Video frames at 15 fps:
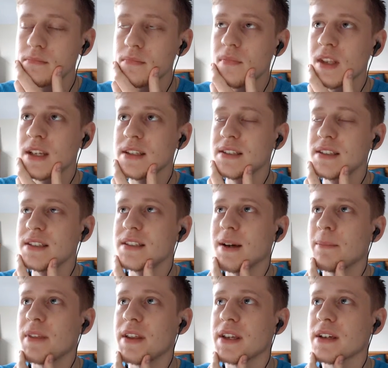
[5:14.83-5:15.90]
And this is
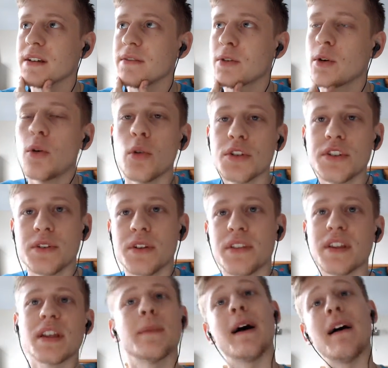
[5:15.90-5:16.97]
something, of course, you can
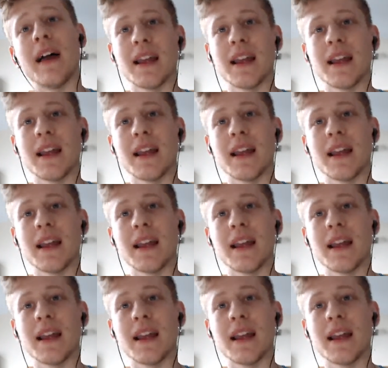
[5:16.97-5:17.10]
think about.